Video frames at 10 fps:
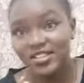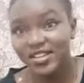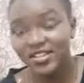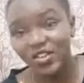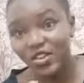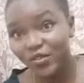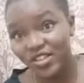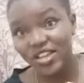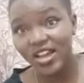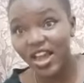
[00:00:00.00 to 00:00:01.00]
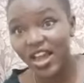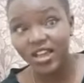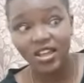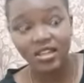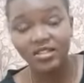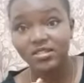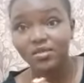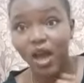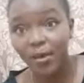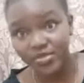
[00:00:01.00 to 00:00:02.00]
And so, if you see a guy is
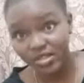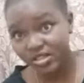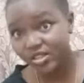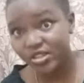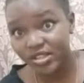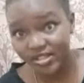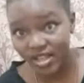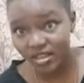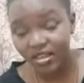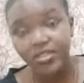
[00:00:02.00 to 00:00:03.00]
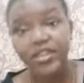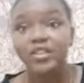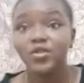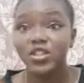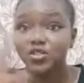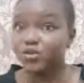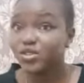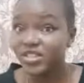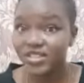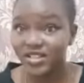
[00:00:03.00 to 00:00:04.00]
absent during the day and then when it
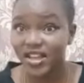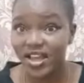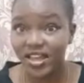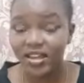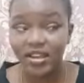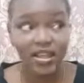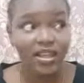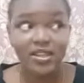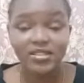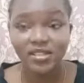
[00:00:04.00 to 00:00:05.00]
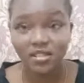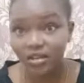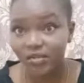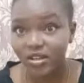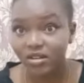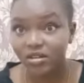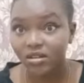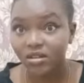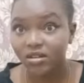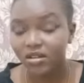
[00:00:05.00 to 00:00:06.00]
reaches the night, like until 11,
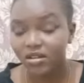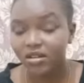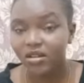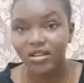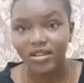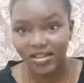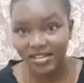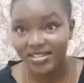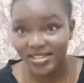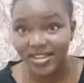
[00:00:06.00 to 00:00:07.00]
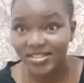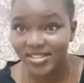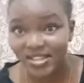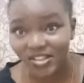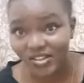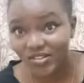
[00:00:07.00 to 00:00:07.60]
he's texting you.